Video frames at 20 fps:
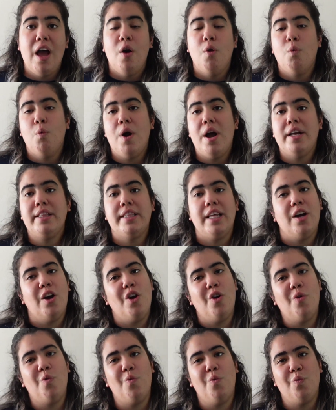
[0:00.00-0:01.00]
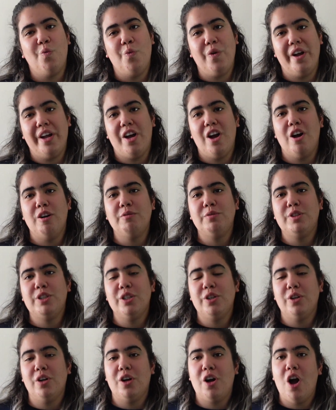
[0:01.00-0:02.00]
When we come
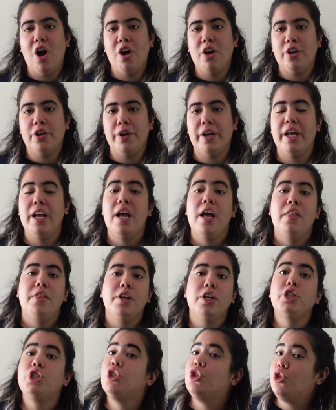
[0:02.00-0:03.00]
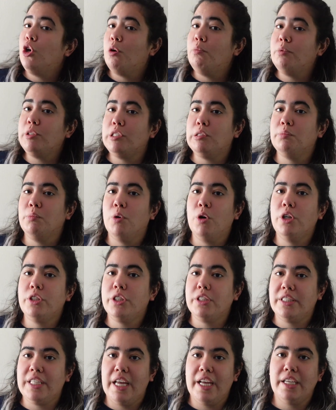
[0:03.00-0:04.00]
to concrete, there's so much more
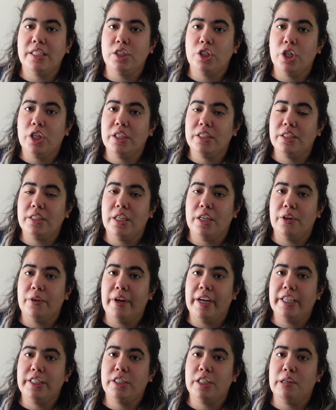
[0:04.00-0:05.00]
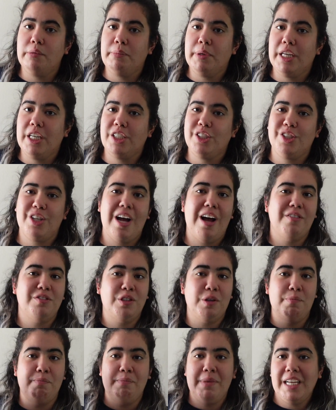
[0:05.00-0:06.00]
to take into consideration because you have
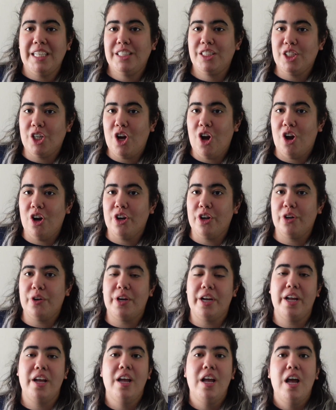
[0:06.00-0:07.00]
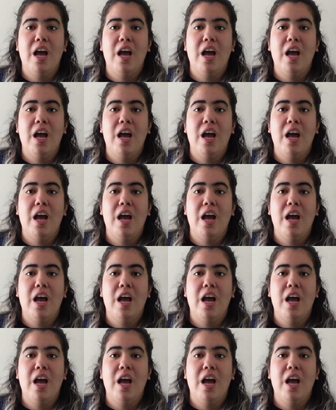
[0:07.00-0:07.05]
to mix the concrete,